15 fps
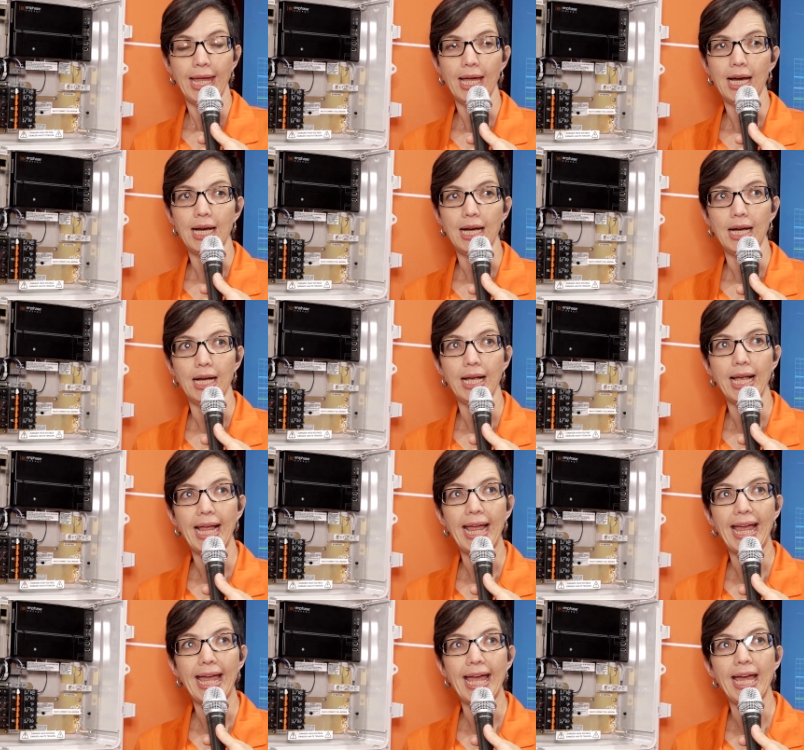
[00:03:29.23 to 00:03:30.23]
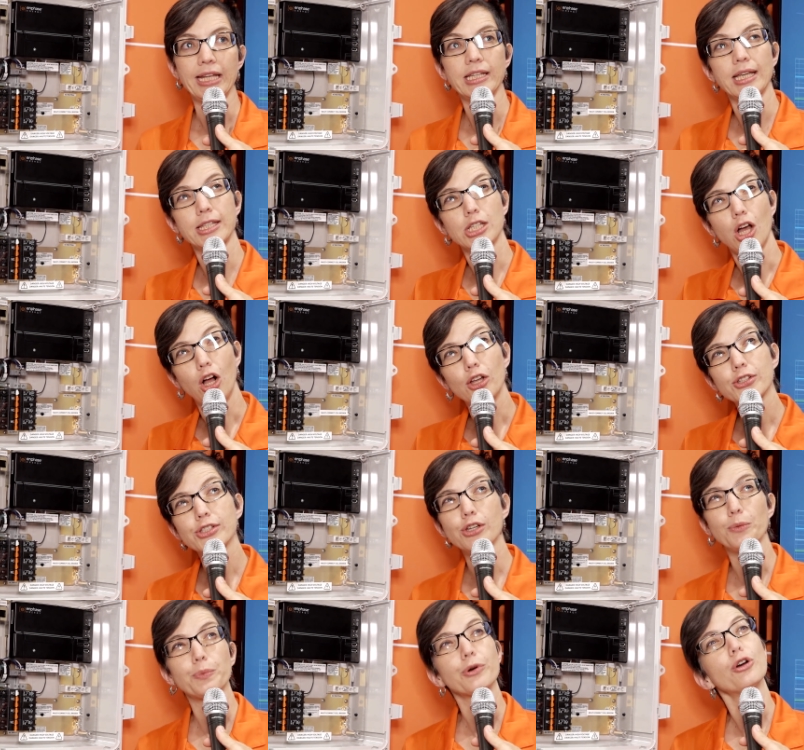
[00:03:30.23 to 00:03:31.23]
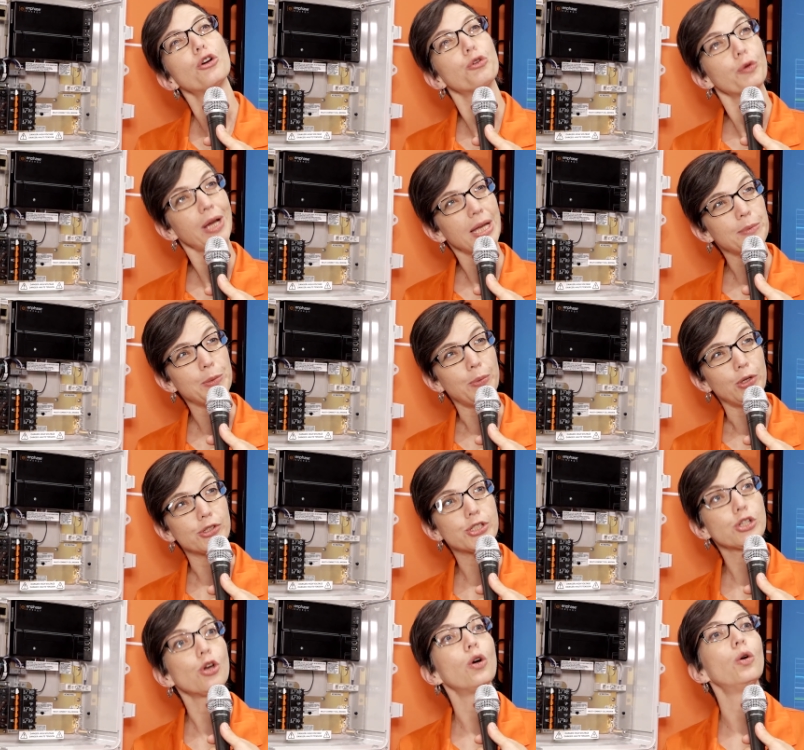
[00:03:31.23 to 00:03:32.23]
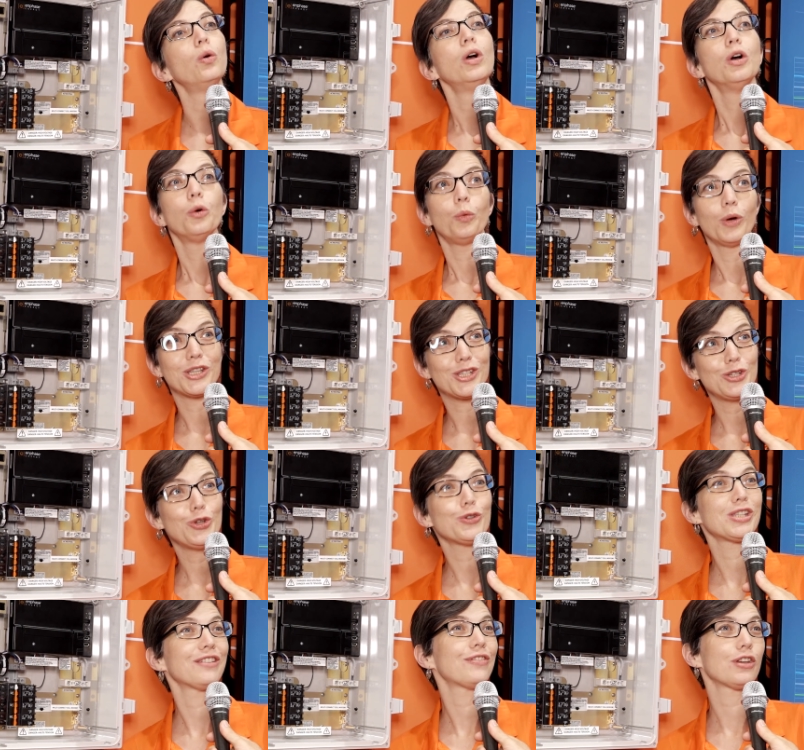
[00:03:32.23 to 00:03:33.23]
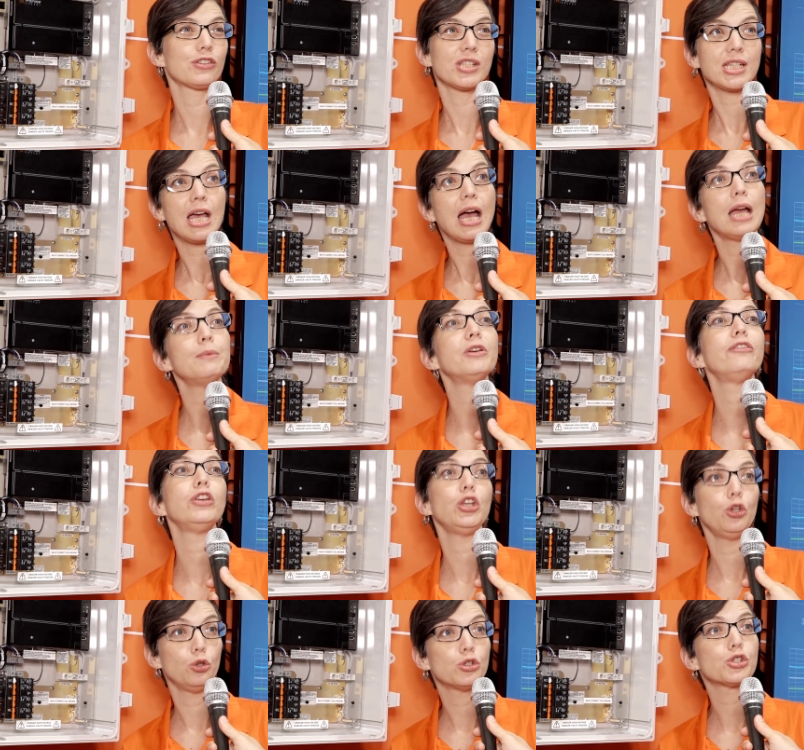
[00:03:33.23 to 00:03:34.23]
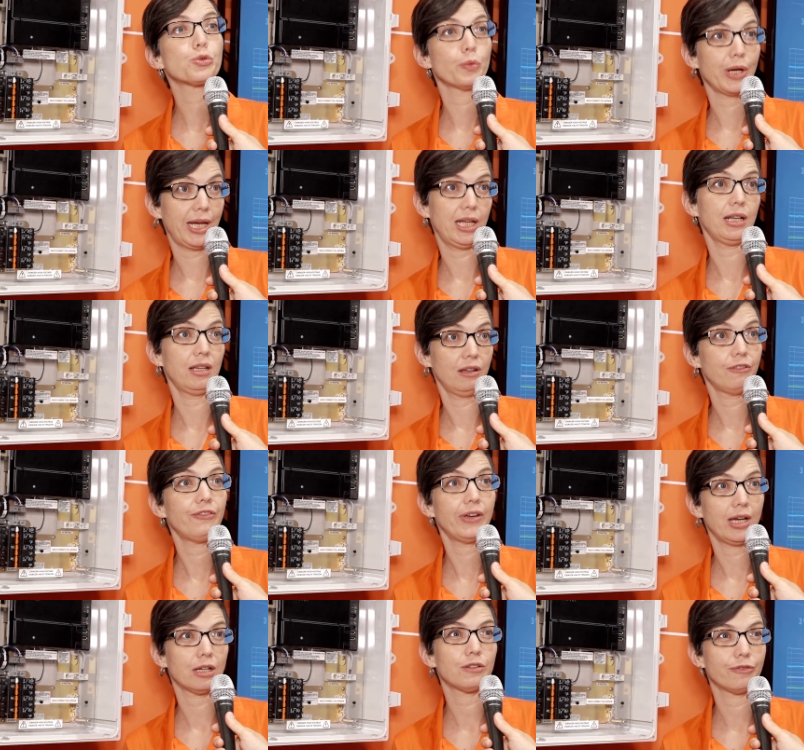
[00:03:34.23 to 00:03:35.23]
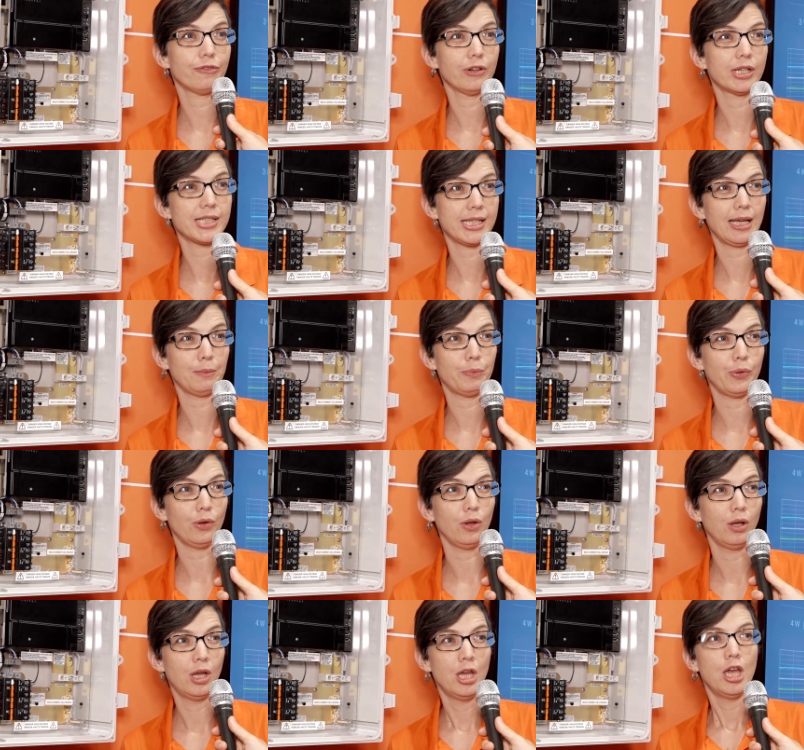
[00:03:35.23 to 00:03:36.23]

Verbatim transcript: Uh, And it's also programmable, so what's new is if there's a time of use rate in effect, for example,